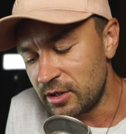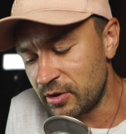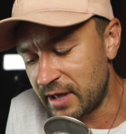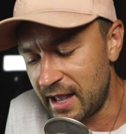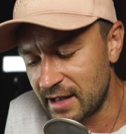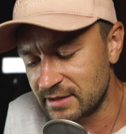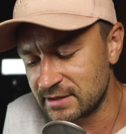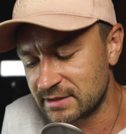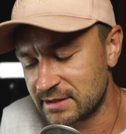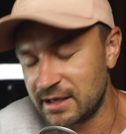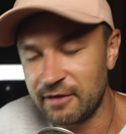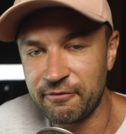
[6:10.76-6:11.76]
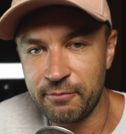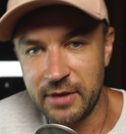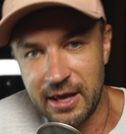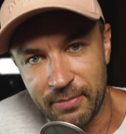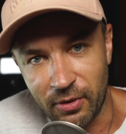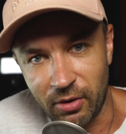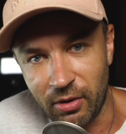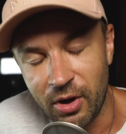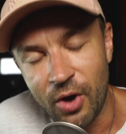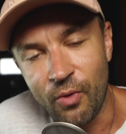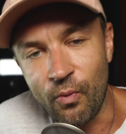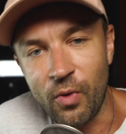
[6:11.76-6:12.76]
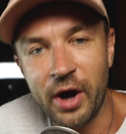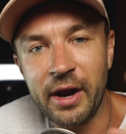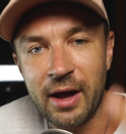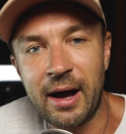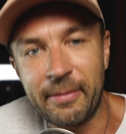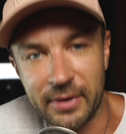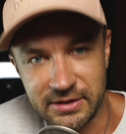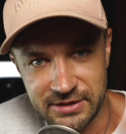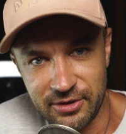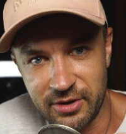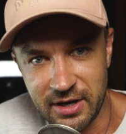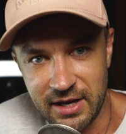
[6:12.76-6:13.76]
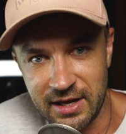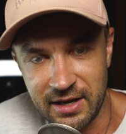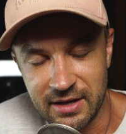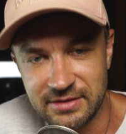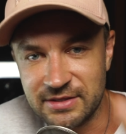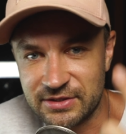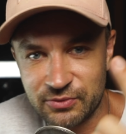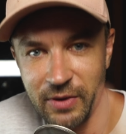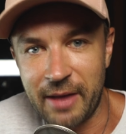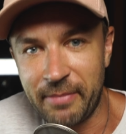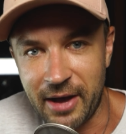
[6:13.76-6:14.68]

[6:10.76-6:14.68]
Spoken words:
You can't just give people one opportunity to swipe